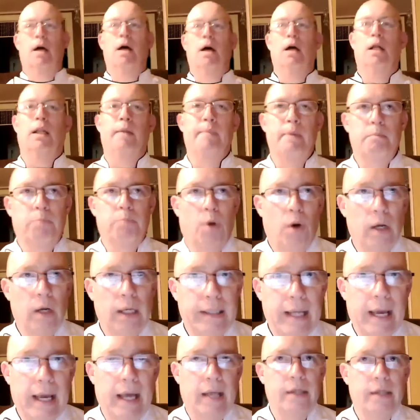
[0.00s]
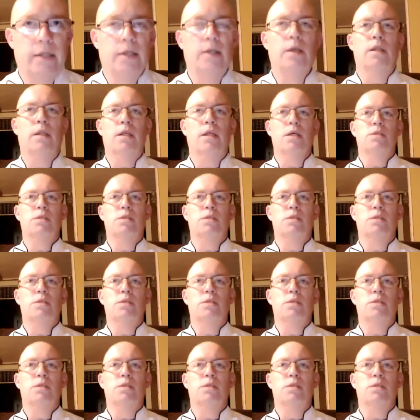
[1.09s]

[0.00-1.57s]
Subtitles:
Let me boil it down to you